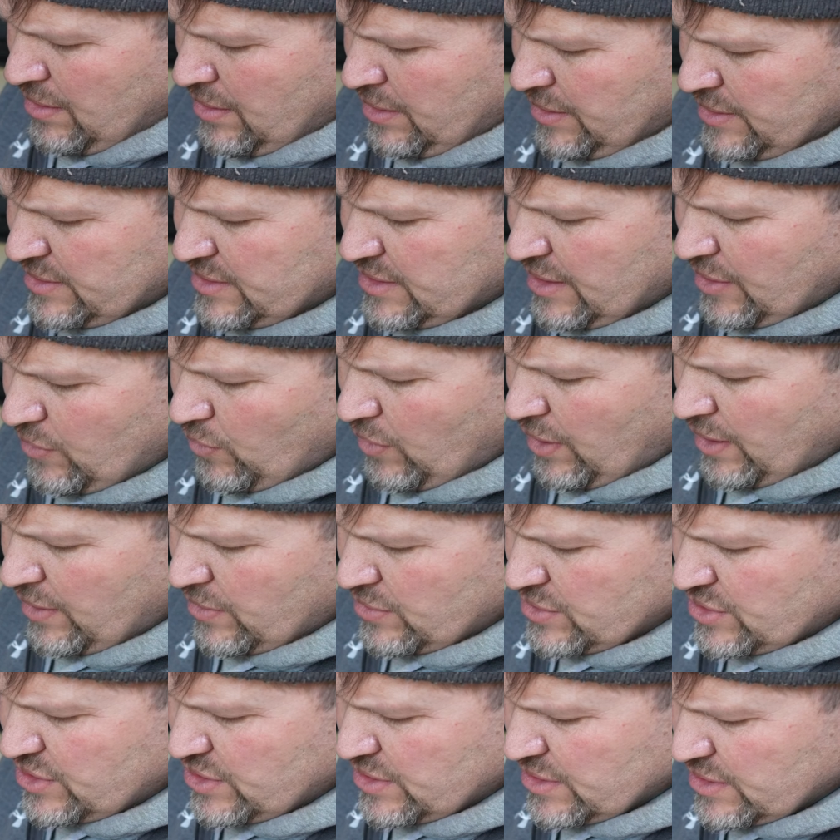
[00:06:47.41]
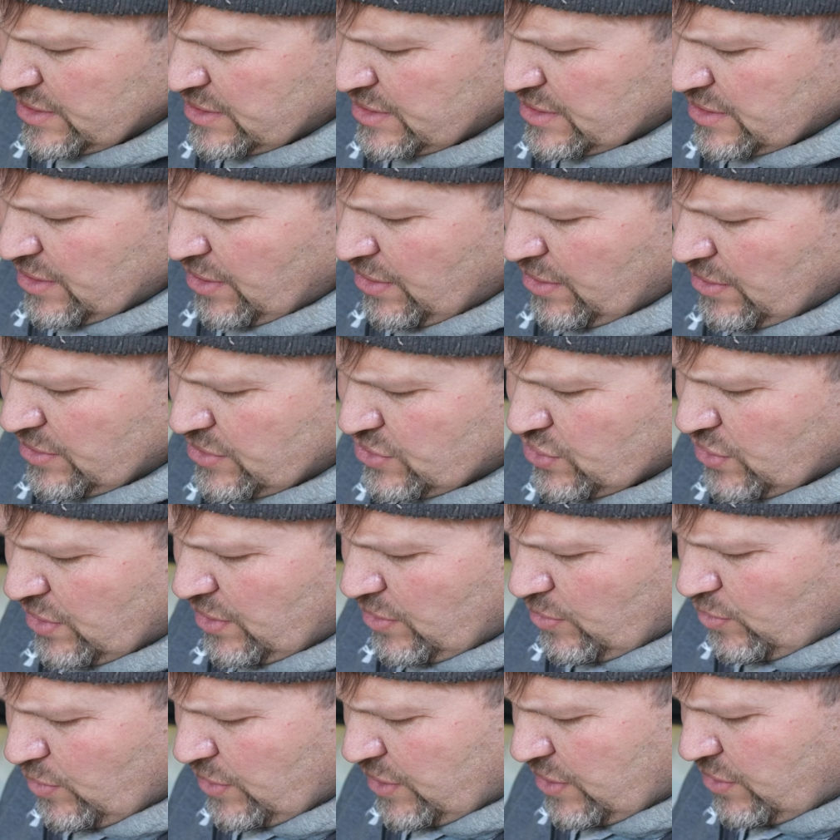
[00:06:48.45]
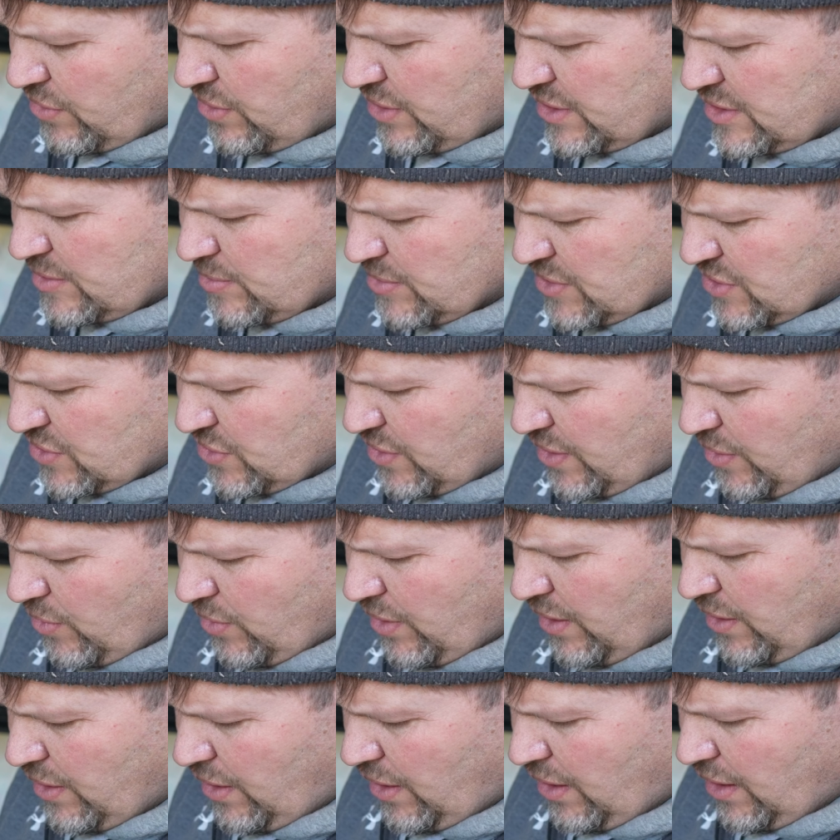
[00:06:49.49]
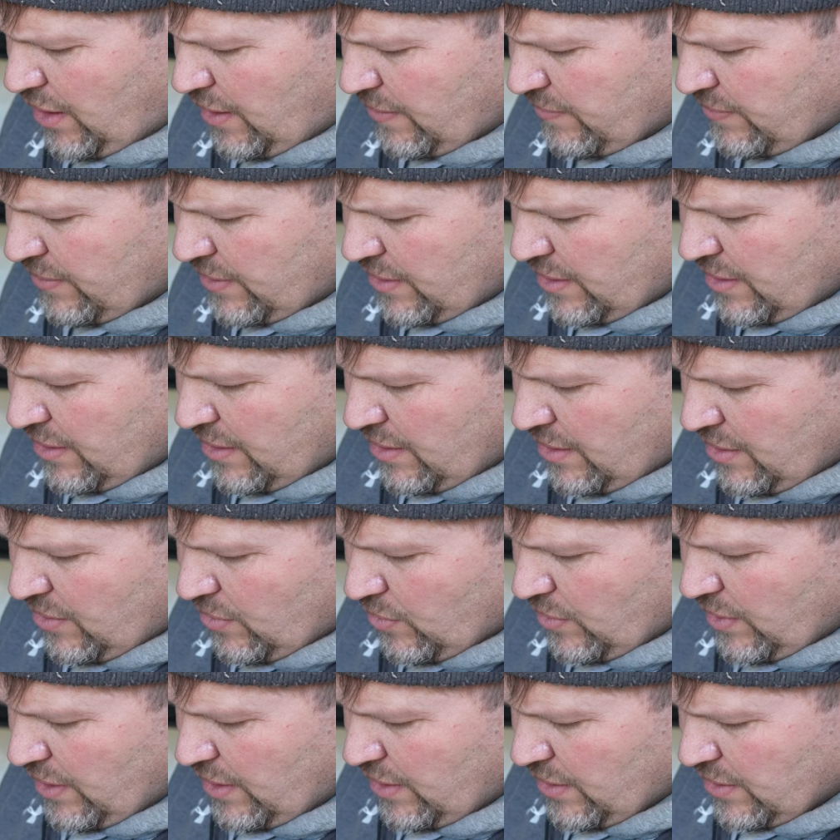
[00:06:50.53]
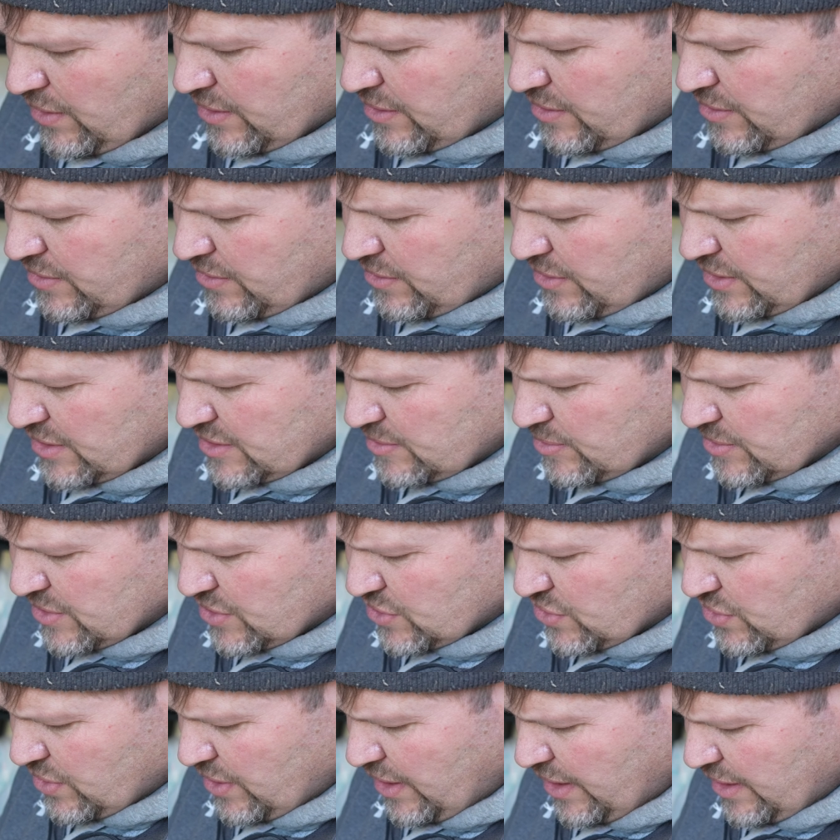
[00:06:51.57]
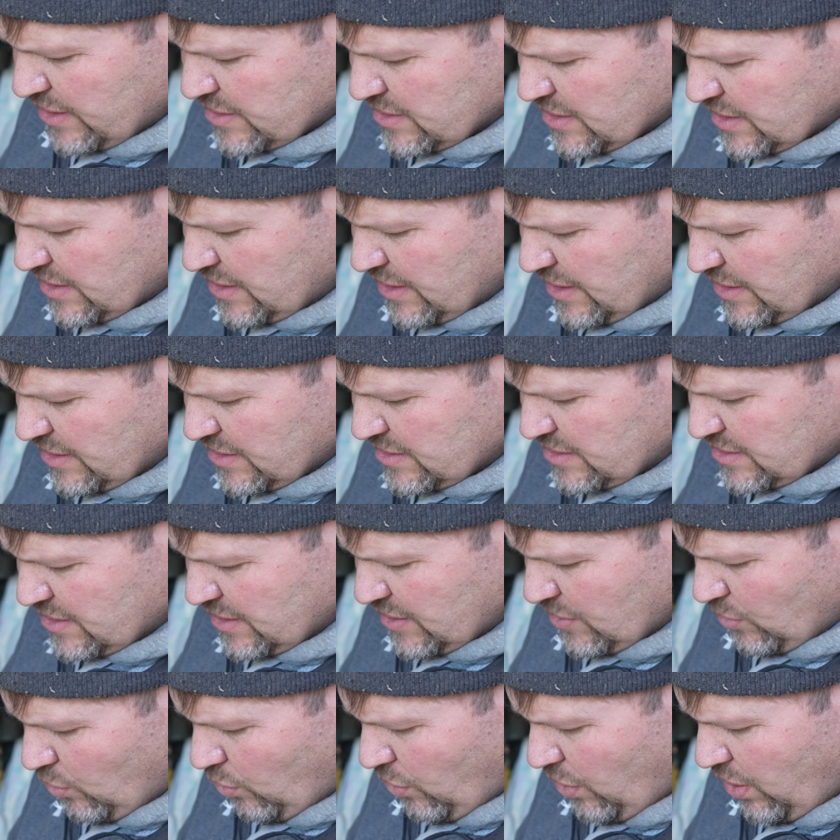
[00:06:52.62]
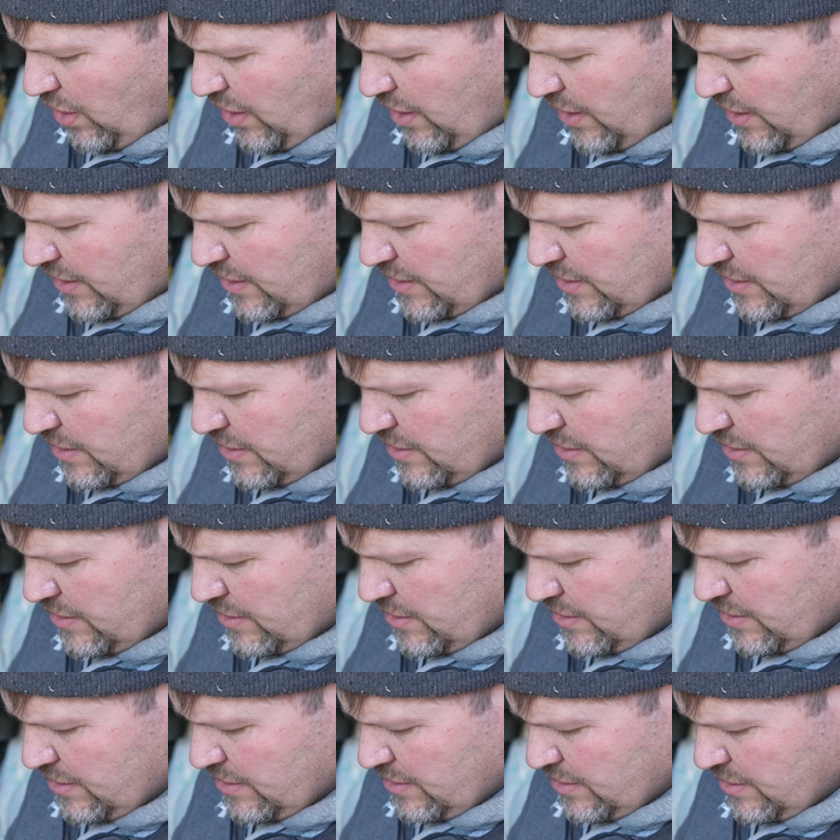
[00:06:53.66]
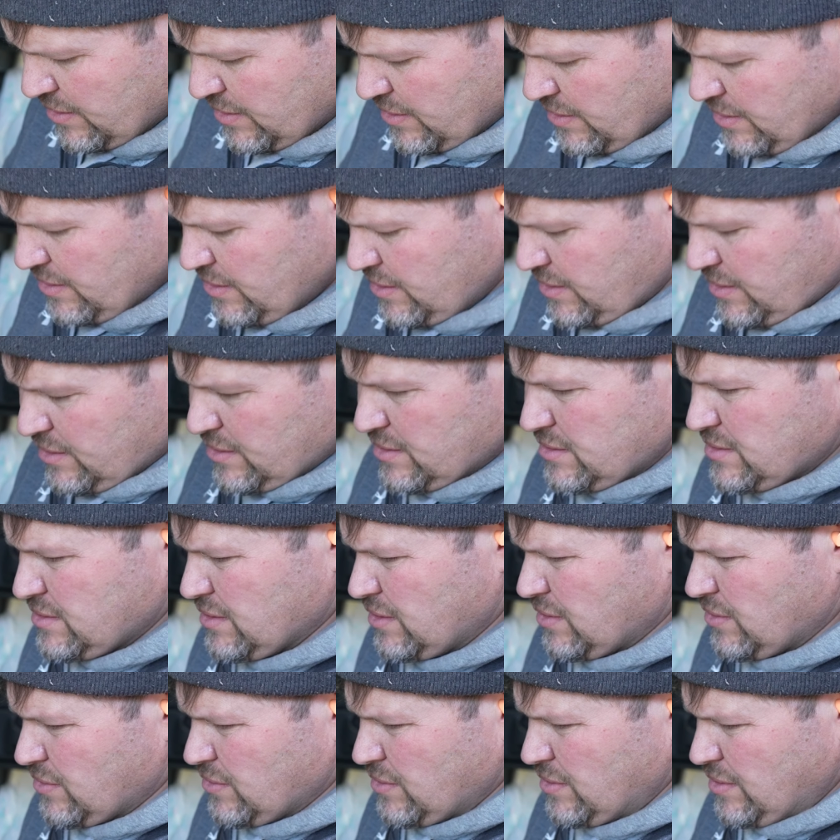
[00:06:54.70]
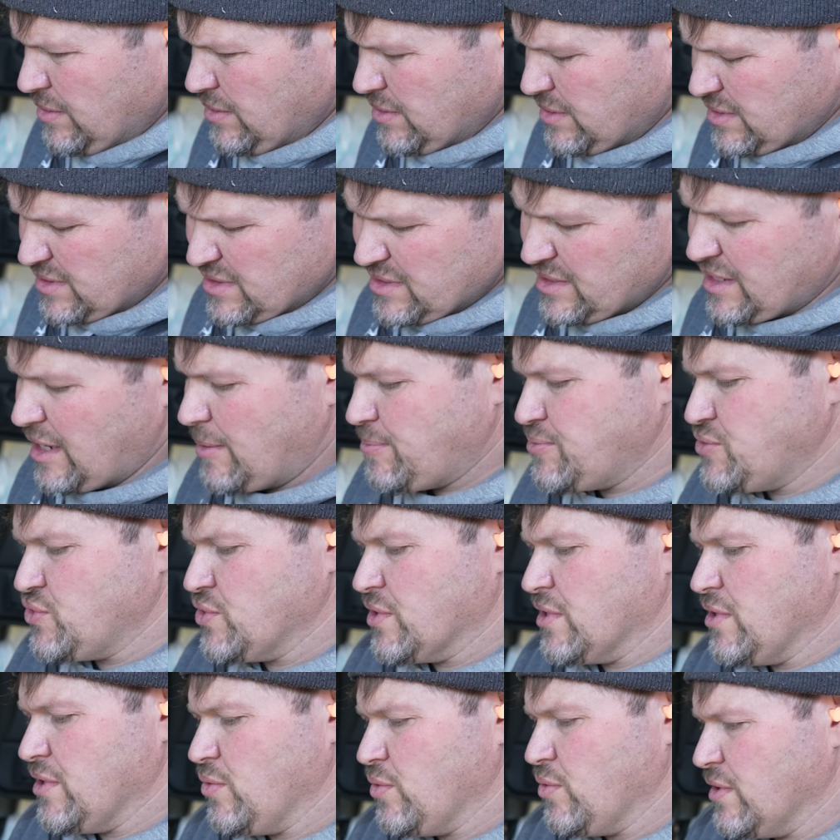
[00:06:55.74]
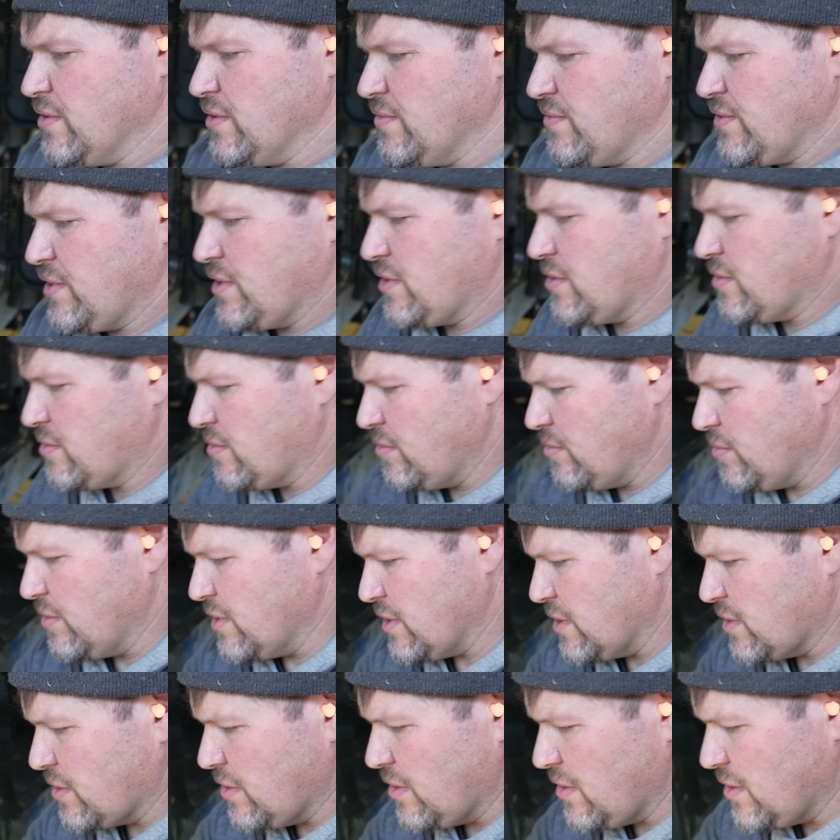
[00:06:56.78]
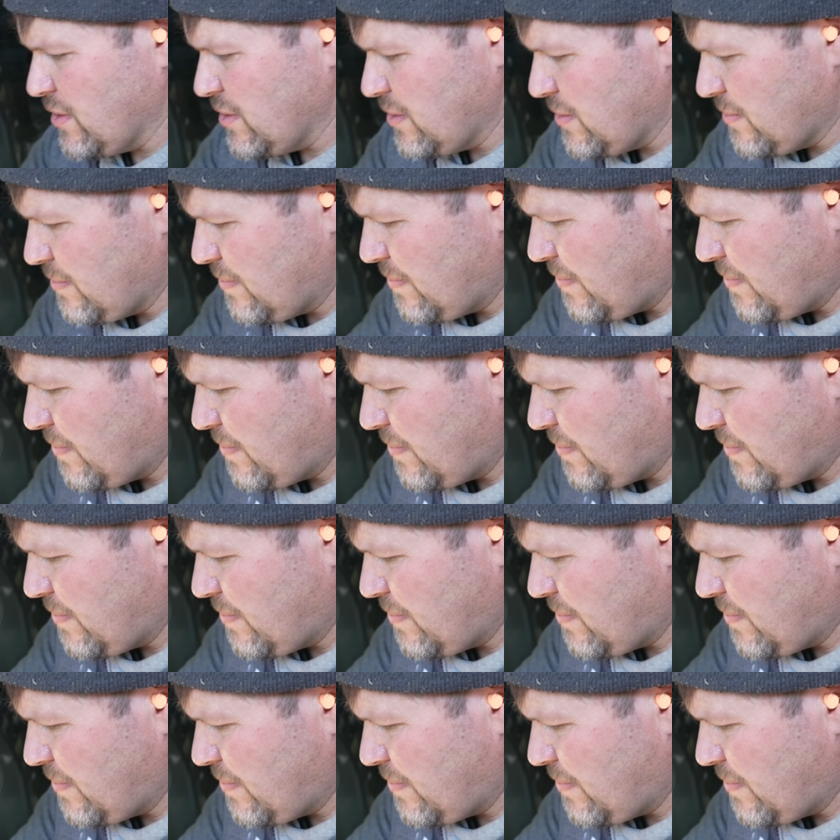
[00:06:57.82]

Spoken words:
You say, why don't you start drilling with the Christmas tree right off? Well, the Christmas tree has a tendency to walk. So, step drill, whatever you want to call it.